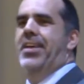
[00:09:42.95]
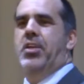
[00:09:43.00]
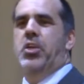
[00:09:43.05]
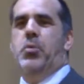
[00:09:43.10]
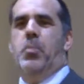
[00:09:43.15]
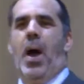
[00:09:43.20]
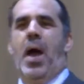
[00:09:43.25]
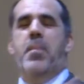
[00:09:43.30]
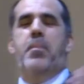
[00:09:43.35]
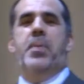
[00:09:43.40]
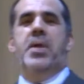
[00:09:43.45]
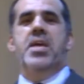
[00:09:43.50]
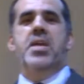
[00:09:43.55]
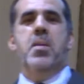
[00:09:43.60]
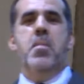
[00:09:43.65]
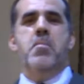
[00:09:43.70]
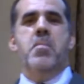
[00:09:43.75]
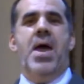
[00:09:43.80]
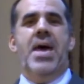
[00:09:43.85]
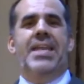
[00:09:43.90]
You might be
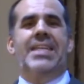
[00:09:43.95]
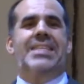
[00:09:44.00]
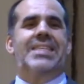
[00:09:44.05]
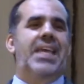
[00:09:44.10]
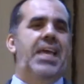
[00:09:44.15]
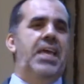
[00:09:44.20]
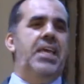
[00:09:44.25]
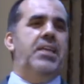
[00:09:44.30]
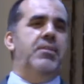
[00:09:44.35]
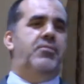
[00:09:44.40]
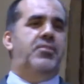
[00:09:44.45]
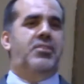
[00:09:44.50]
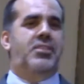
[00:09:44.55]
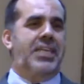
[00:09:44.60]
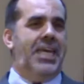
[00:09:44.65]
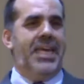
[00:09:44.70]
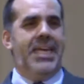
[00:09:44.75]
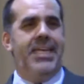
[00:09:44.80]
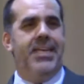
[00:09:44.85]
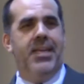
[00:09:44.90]
in a meditative
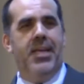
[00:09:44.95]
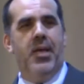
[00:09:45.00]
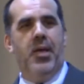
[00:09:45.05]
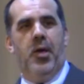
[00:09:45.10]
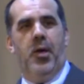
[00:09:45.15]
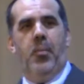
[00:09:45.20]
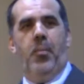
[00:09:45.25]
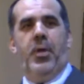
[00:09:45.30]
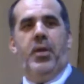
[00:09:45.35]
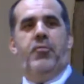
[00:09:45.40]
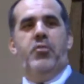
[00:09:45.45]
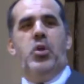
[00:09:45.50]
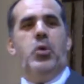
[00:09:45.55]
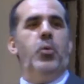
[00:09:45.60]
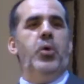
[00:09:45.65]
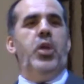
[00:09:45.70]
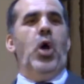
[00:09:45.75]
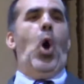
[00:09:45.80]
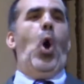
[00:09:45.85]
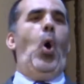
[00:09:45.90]
state, but if you
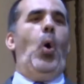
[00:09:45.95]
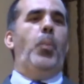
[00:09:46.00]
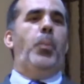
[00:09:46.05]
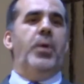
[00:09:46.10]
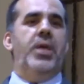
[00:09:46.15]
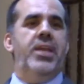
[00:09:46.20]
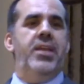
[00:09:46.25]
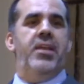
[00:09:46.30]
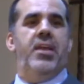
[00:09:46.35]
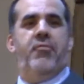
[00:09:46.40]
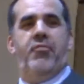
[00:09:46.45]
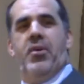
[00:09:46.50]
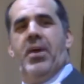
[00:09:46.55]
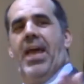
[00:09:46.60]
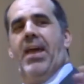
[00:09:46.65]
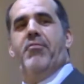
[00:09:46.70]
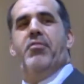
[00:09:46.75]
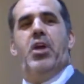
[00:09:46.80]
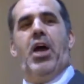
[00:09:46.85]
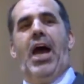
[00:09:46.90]
would open, if you
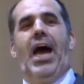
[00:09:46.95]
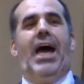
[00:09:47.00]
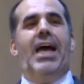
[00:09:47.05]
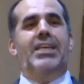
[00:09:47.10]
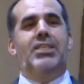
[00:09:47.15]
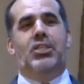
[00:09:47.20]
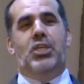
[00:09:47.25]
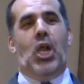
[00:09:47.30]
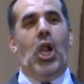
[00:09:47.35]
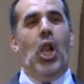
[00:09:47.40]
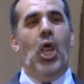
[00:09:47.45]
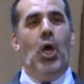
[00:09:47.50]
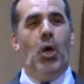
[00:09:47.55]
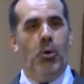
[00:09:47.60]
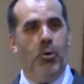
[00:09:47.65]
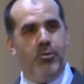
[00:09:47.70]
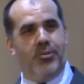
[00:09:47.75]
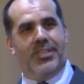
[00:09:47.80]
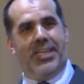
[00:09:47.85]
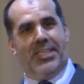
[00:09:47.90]
have your eyes
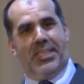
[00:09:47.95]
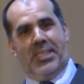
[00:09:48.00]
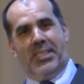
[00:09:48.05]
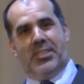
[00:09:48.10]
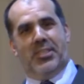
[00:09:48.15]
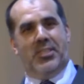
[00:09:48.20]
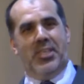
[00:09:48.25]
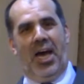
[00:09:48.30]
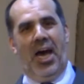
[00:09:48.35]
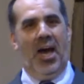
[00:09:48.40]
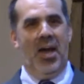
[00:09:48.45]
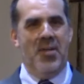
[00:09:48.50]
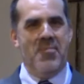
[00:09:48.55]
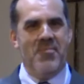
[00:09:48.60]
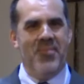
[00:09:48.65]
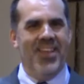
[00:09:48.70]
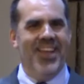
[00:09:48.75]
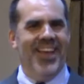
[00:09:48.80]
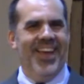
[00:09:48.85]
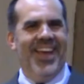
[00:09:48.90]
closed at this
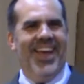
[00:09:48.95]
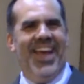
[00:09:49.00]
time,